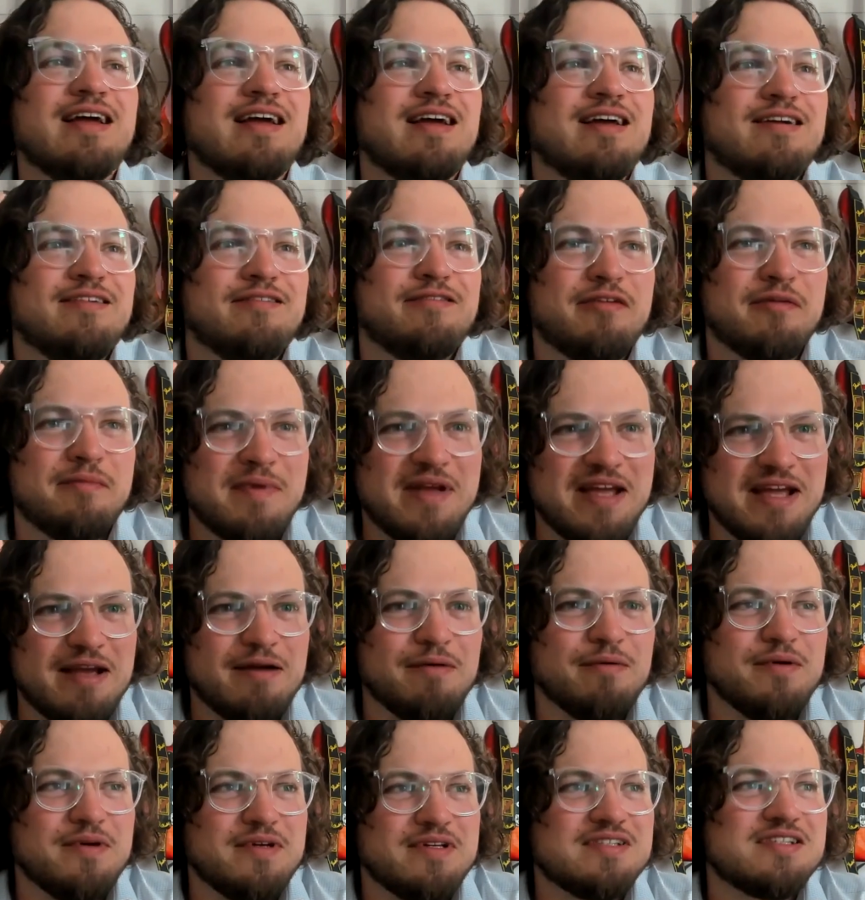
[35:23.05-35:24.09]
For me, it
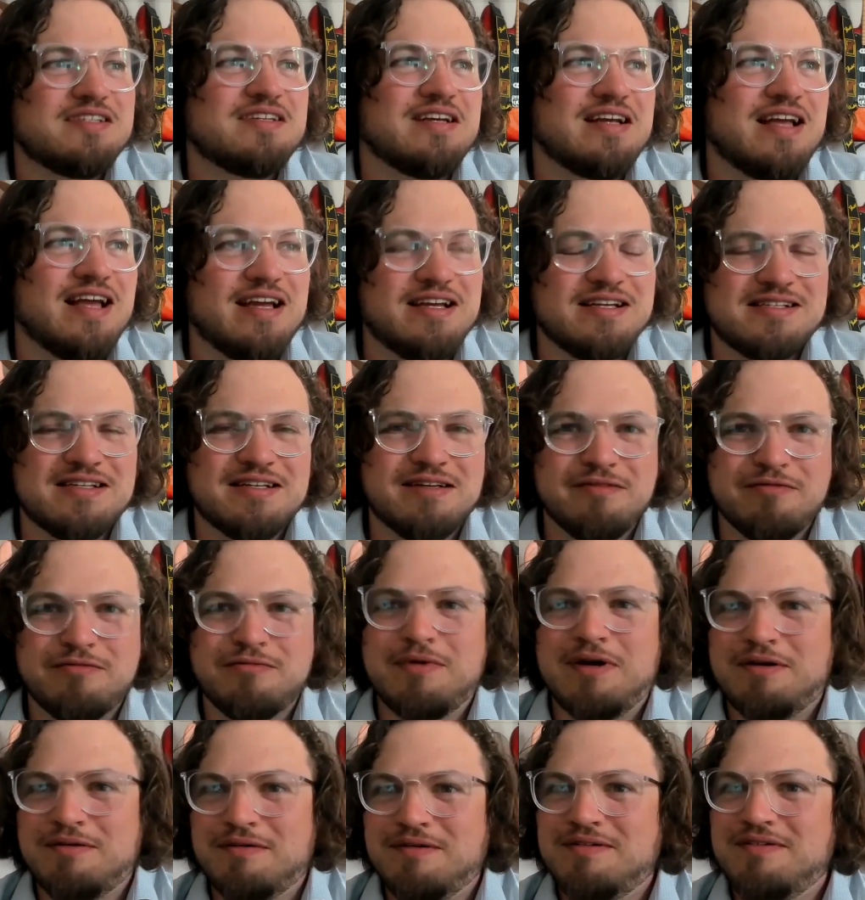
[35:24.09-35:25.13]
was a case of,
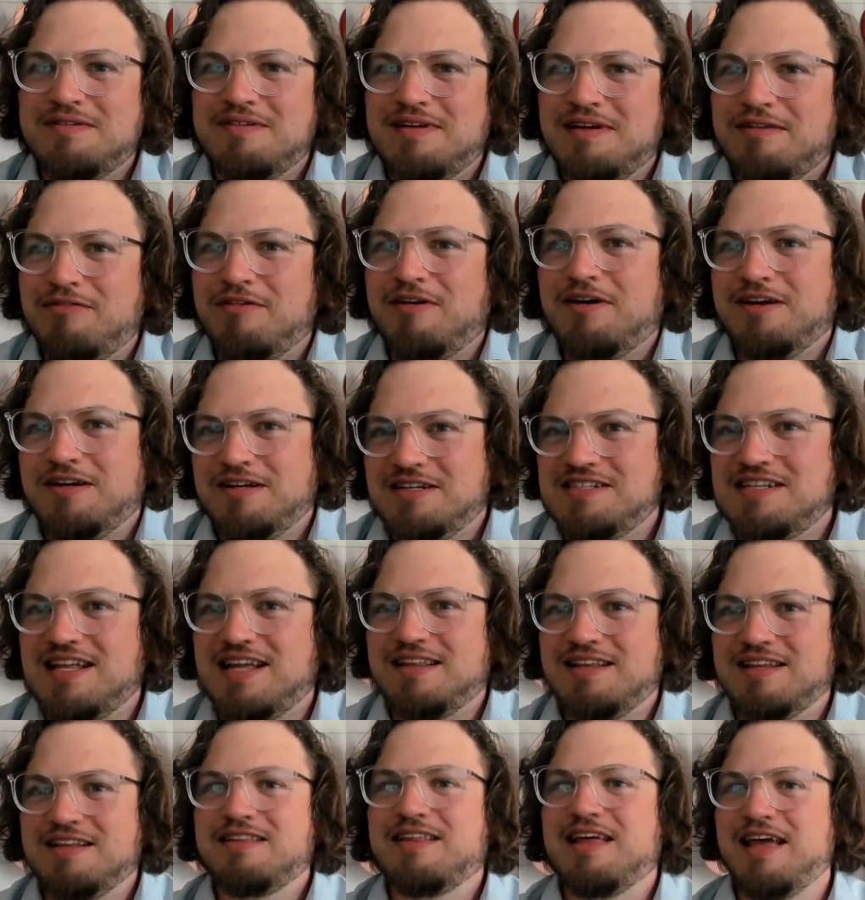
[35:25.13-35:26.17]
well, if I understand
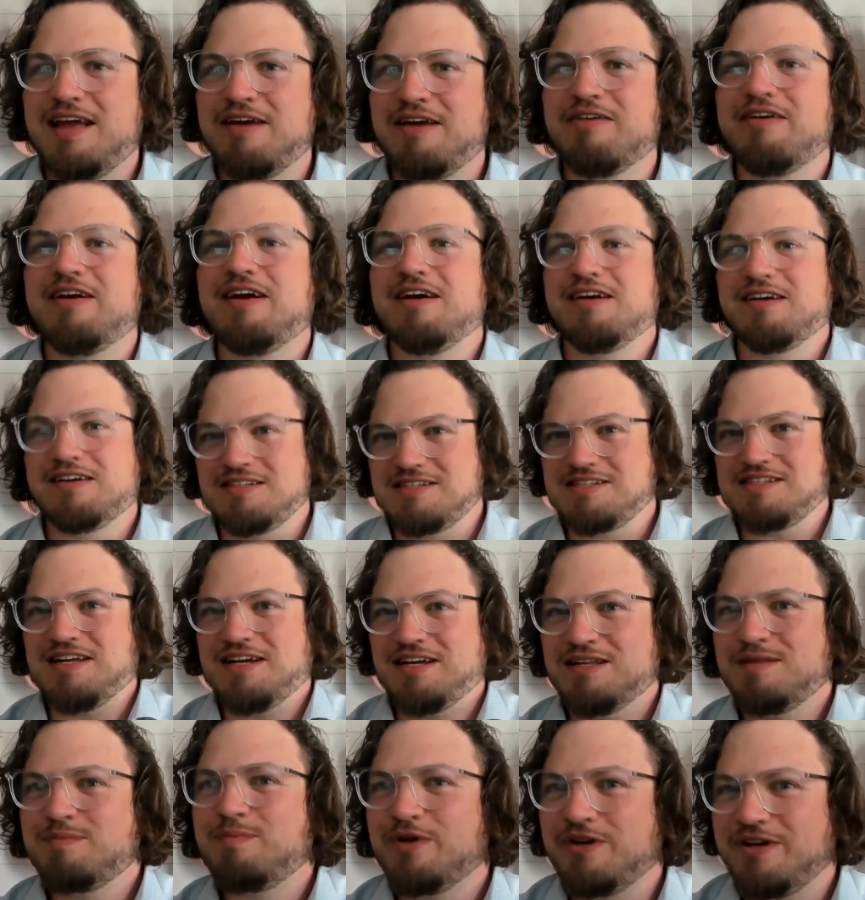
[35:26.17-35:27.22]
the theory, I can start
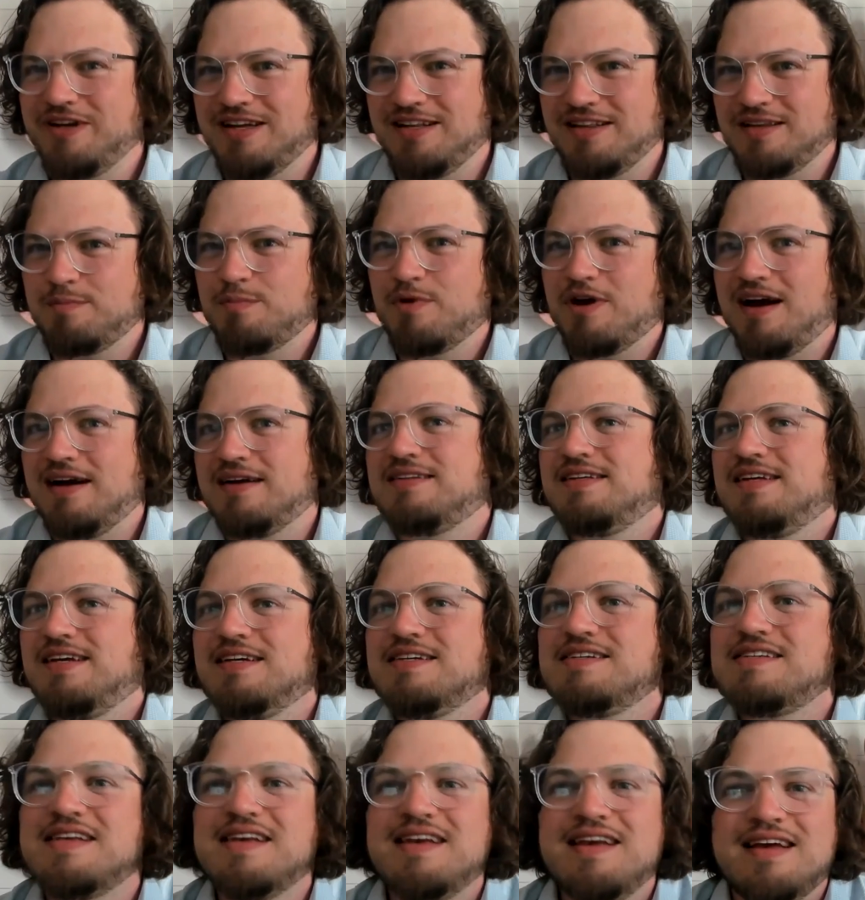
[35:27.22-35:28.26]
to put it into
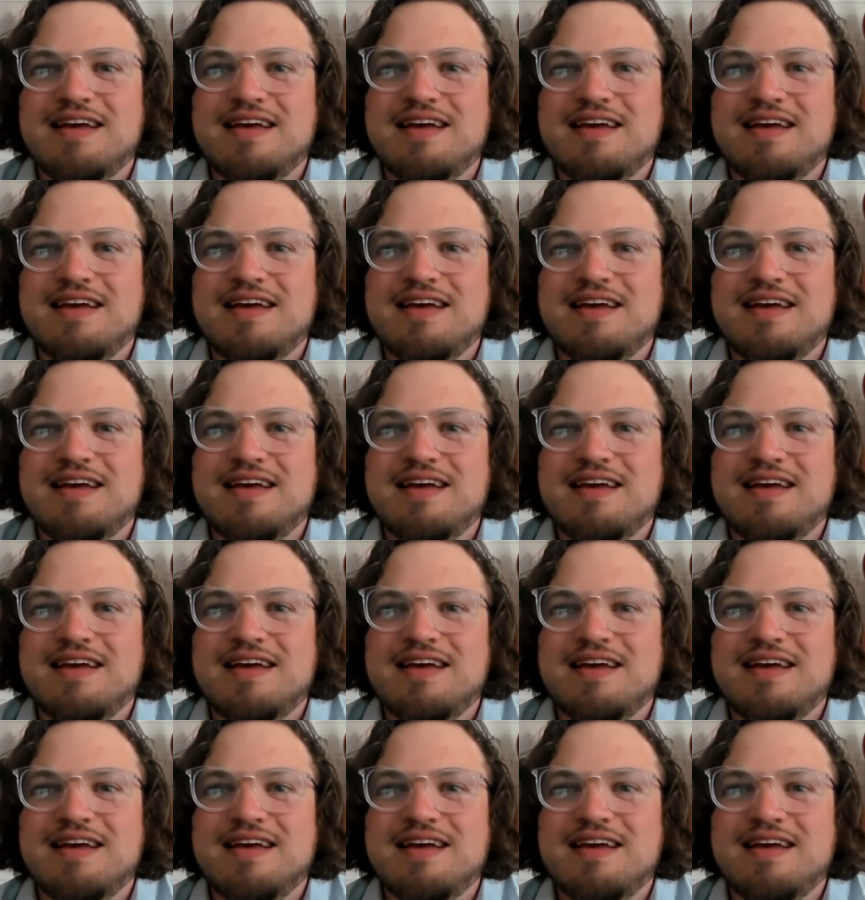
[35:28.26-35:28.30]
practice.